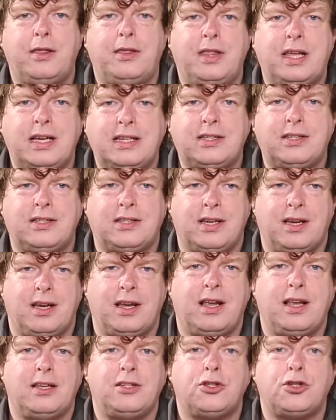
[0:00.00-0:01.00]
This
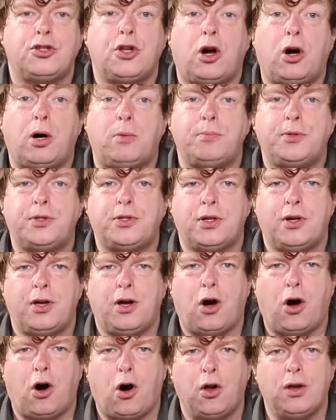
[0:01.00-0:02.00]
stops
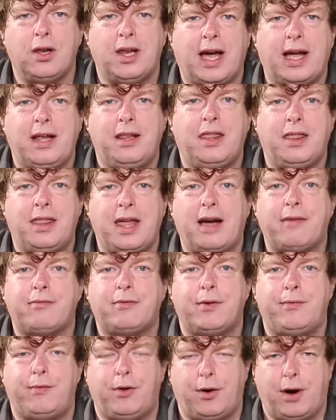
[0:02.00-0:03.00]
online
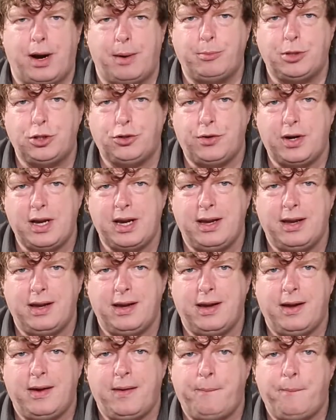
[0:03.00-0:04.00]
theft of your imagery
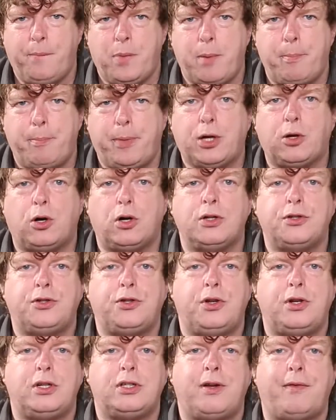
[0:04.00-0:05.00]
because
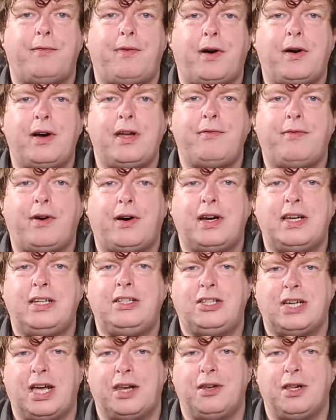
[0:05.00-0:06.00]
there's a very, very
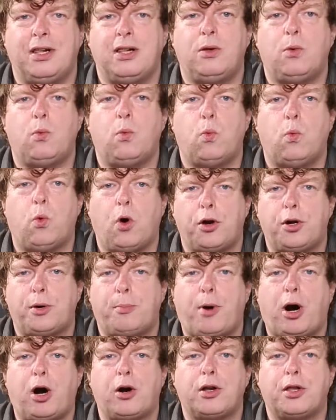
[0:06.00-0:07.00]
gentle
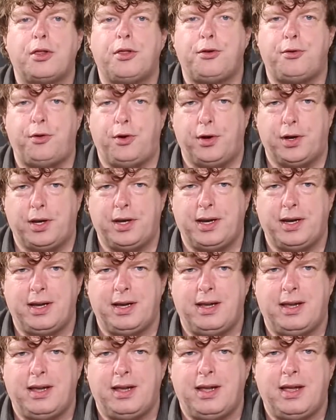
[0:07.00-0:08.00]
watermark through it.
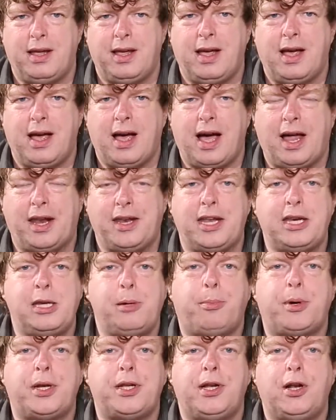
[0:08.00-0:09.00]
And
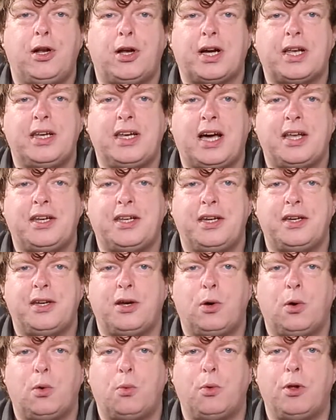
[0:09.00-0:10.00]
anybody looking at it
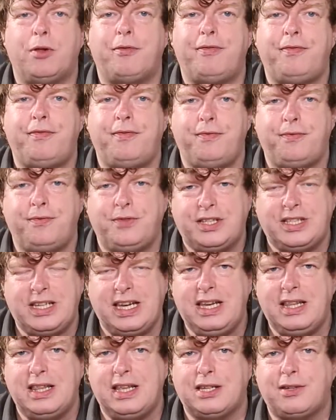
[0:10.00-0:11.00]
will
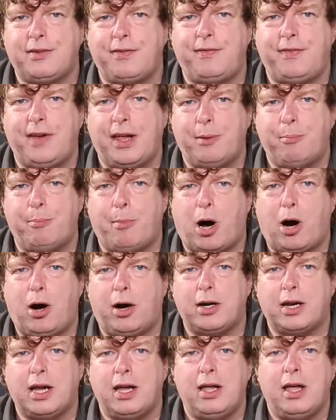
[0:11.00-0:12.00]
see this faint
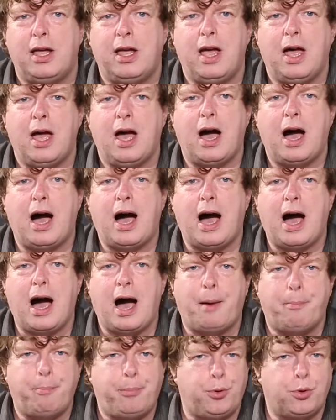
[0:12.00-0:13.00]
mark
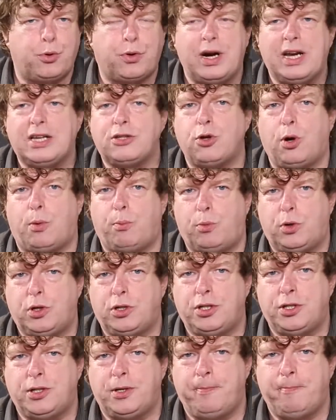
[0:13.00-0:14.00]
and progress
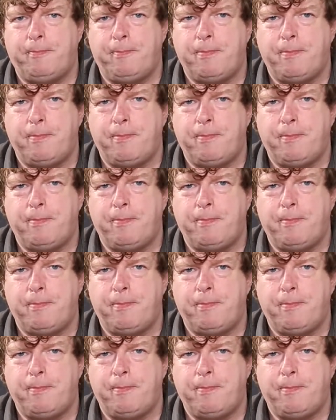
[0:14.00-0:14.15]
onwards.